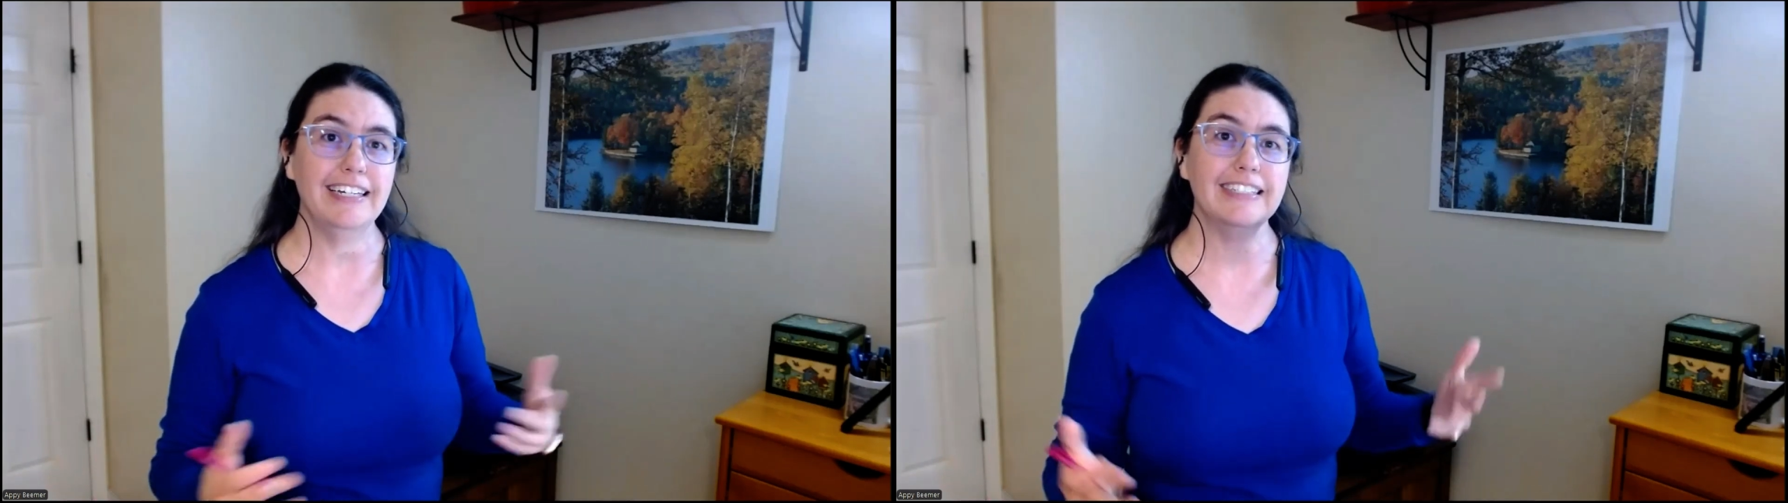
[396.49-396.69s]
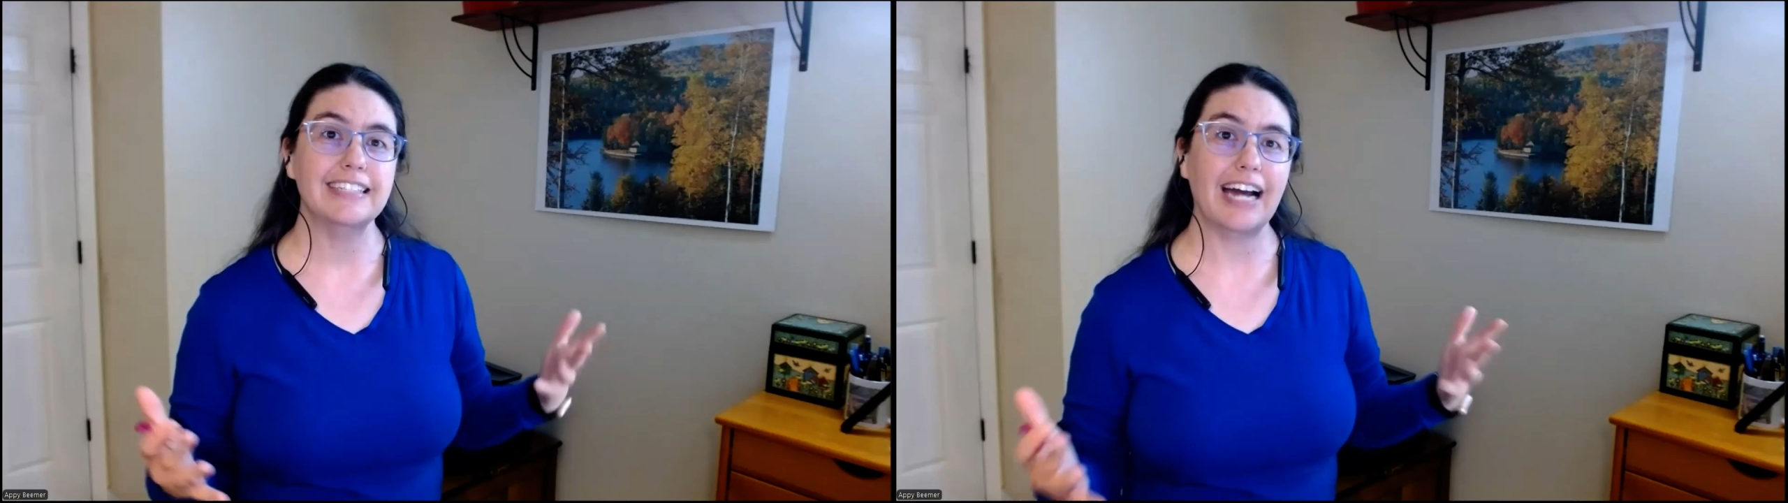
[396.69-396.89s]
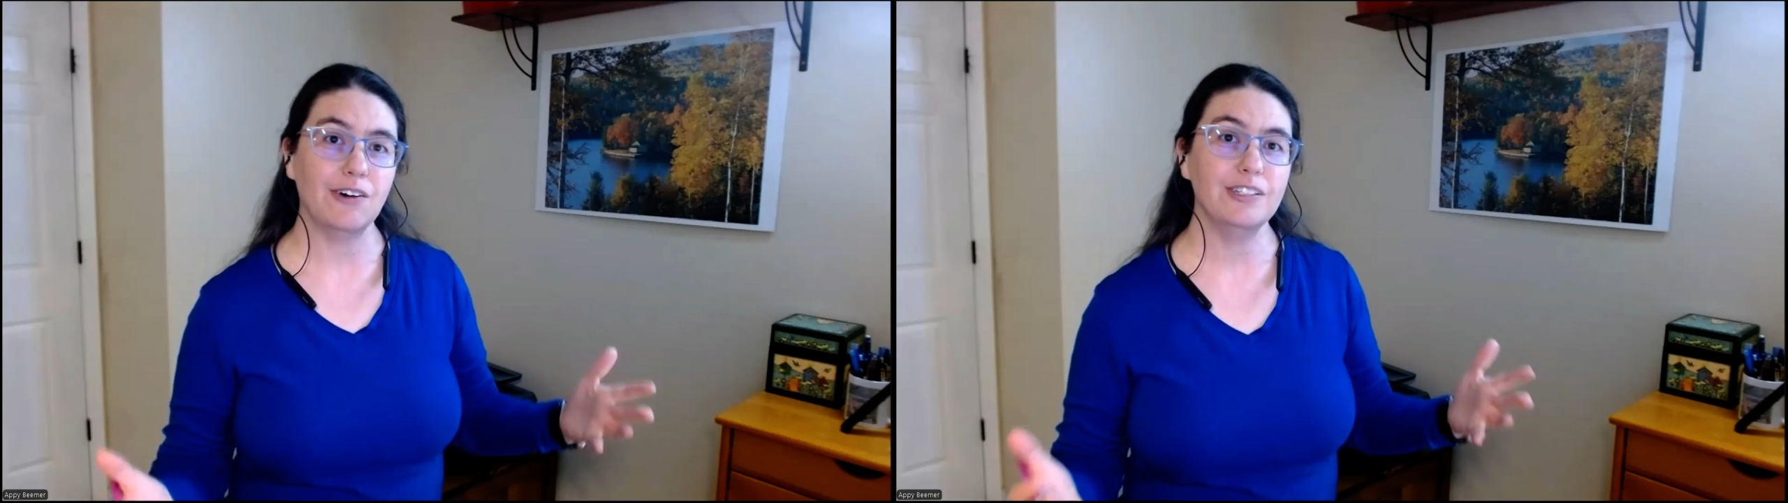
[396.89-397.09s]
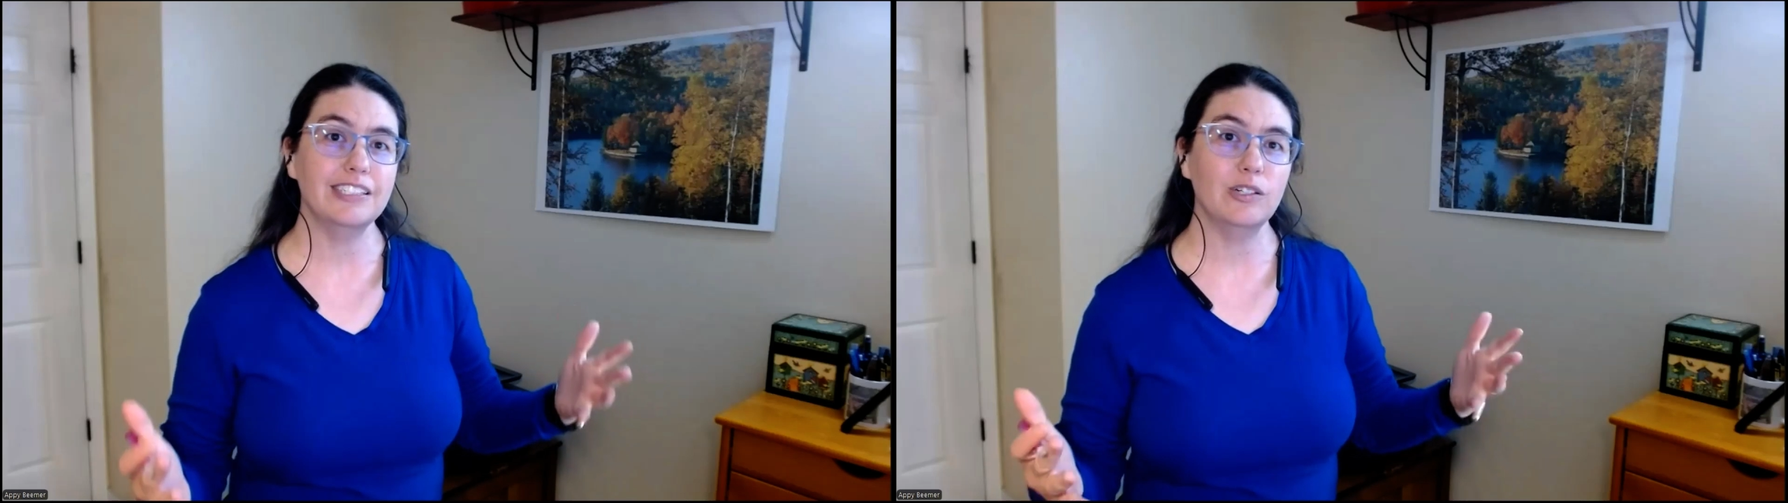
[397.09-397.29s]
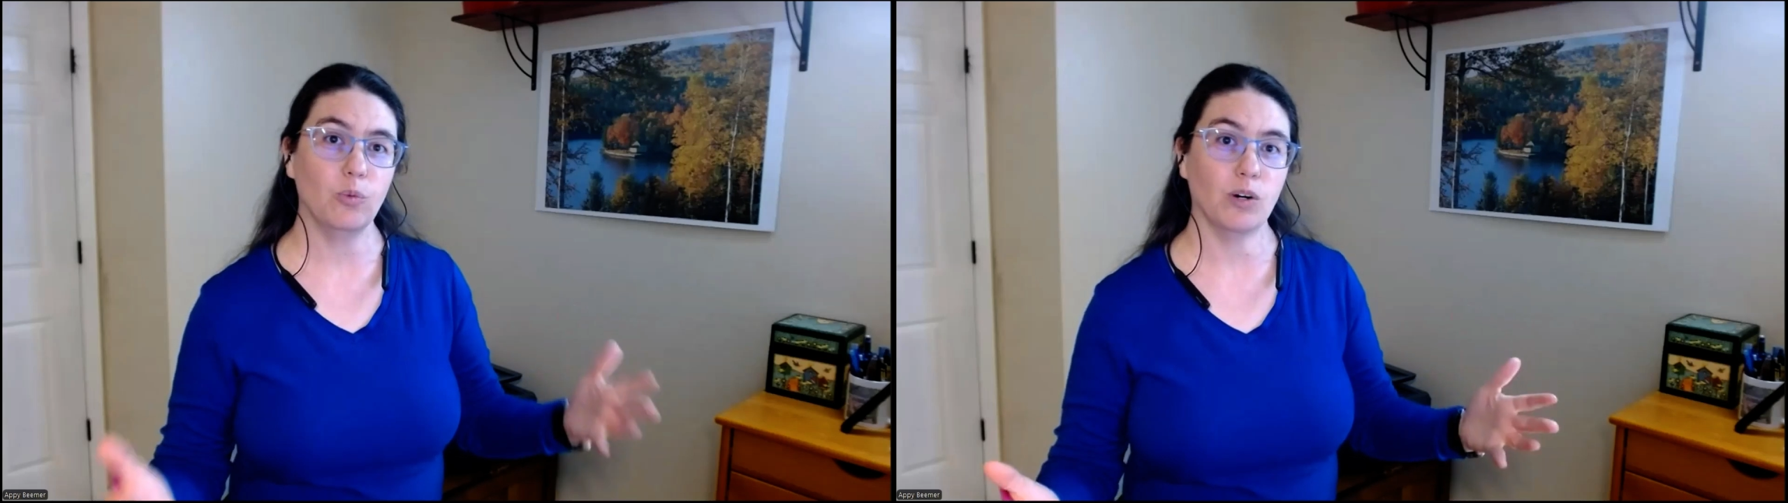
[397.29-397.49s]
is how
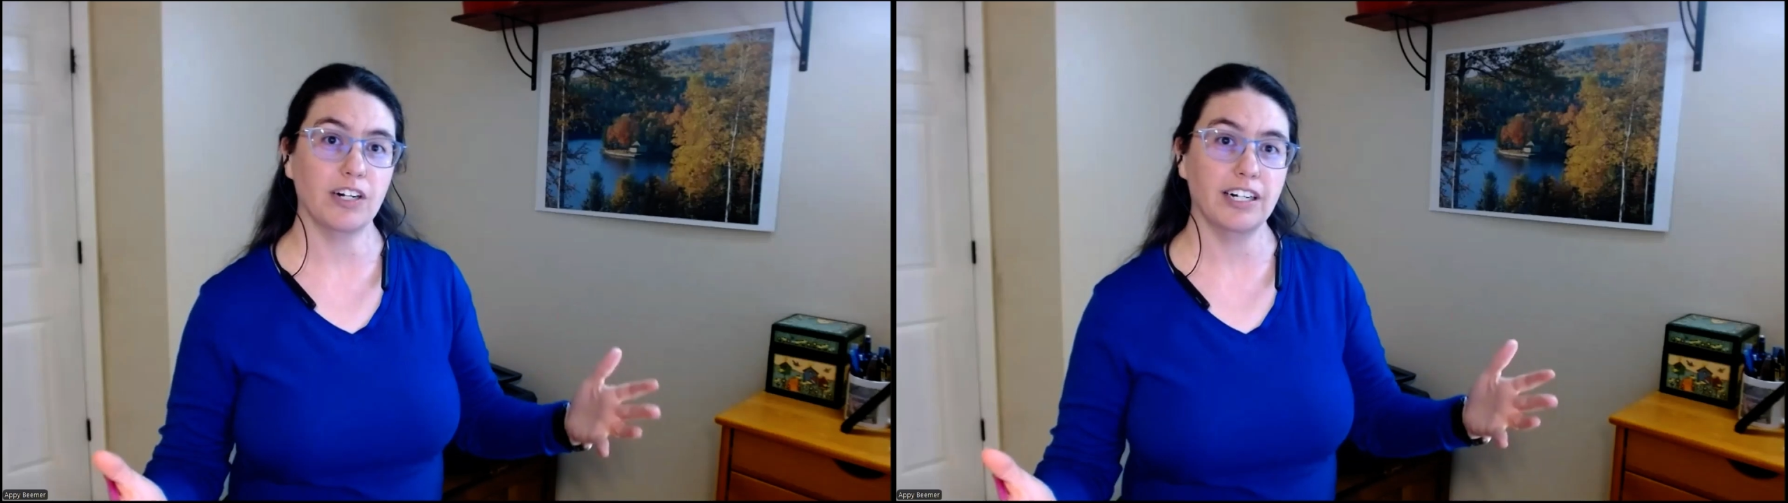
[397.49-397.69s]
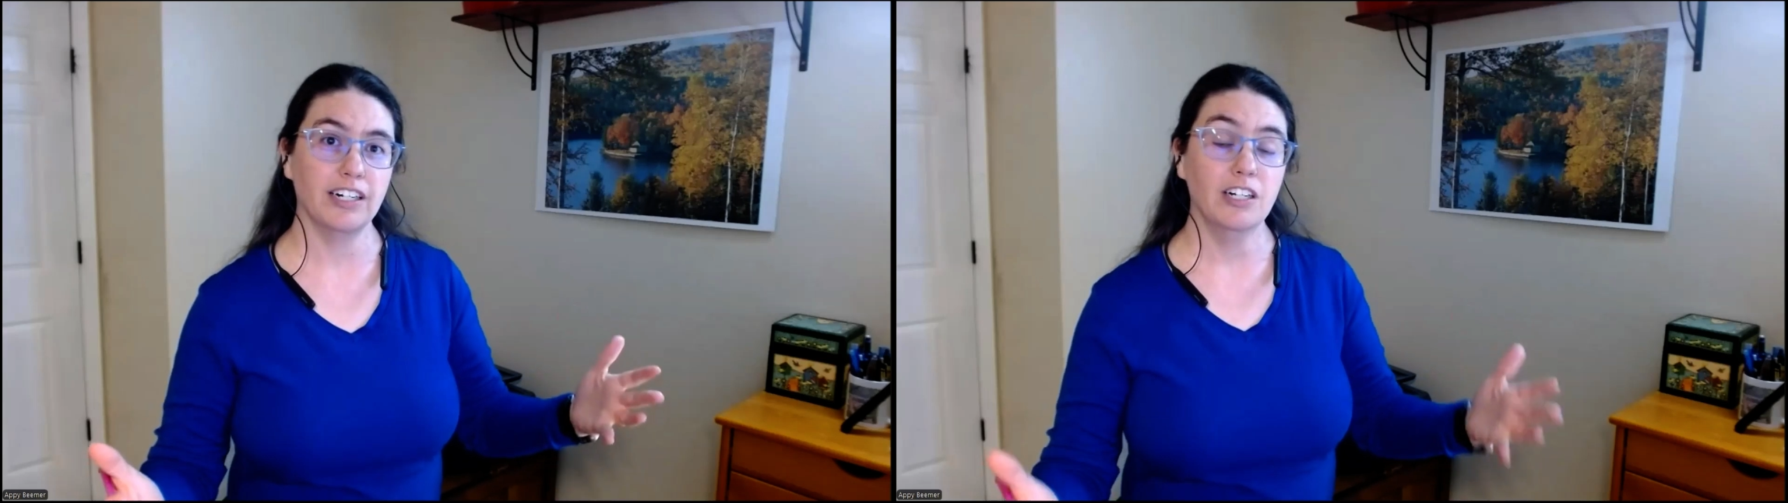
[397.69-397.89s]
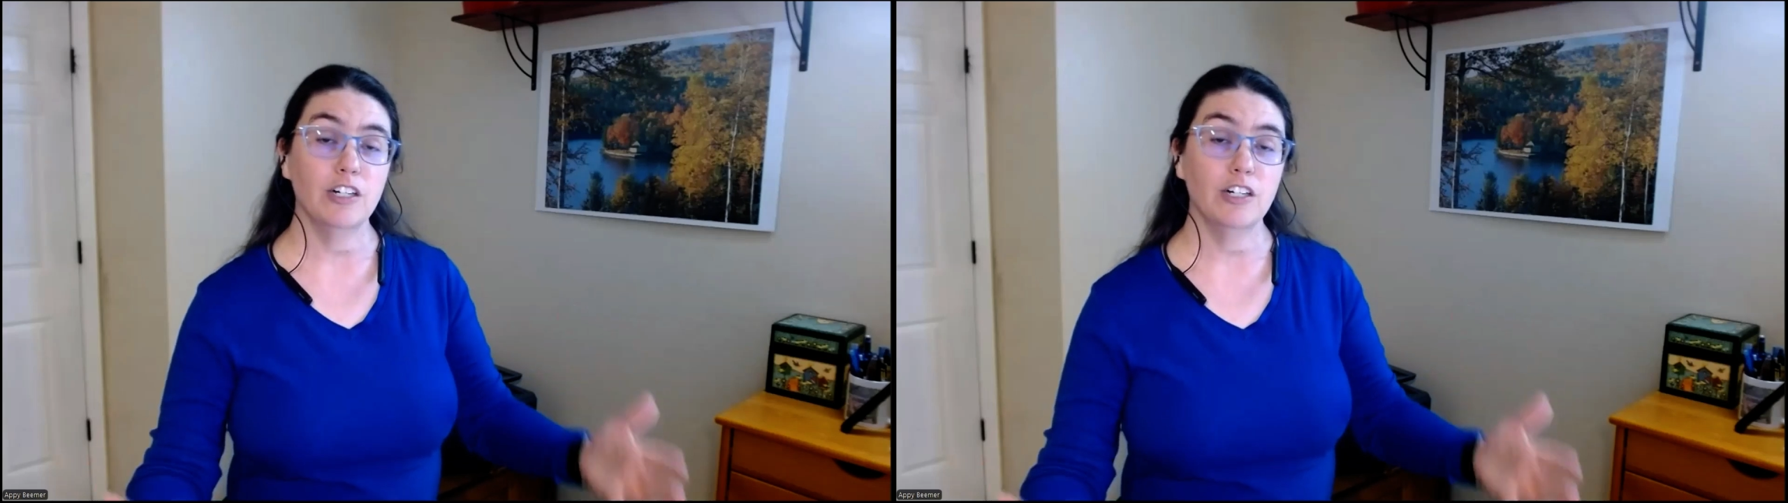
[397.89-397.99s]
does it work